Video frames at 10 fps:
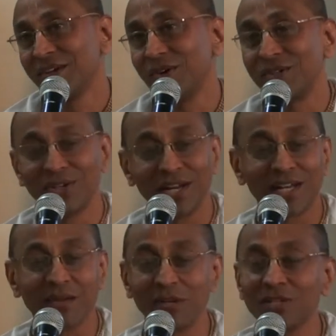Oh, today
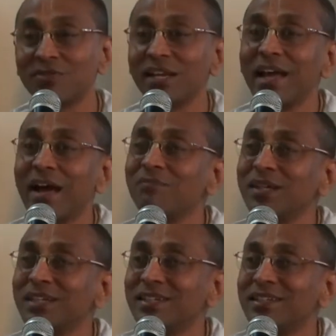table is very
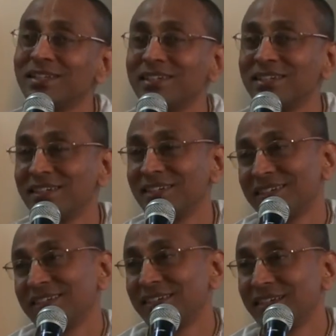happy.
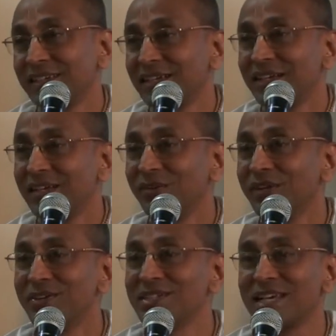But we
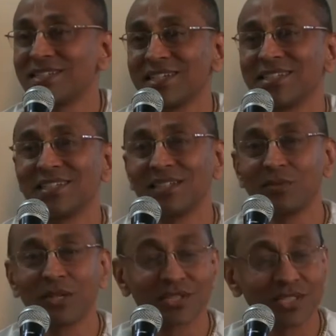don't say such
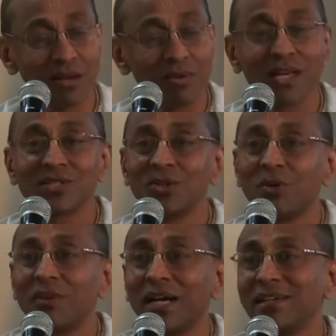things. Because table has
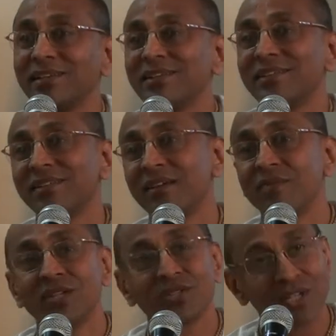no mind.
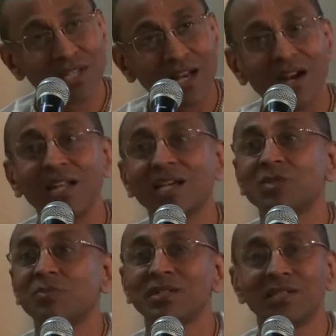So it cannot
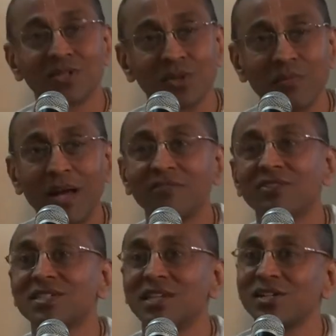express. There's no
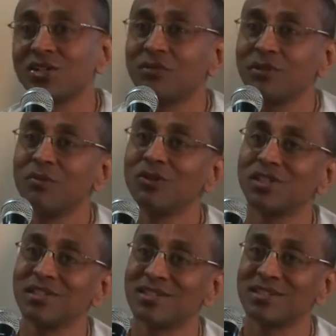manifestation of
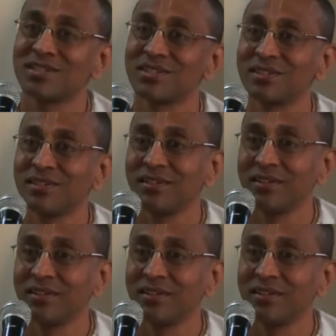emotions.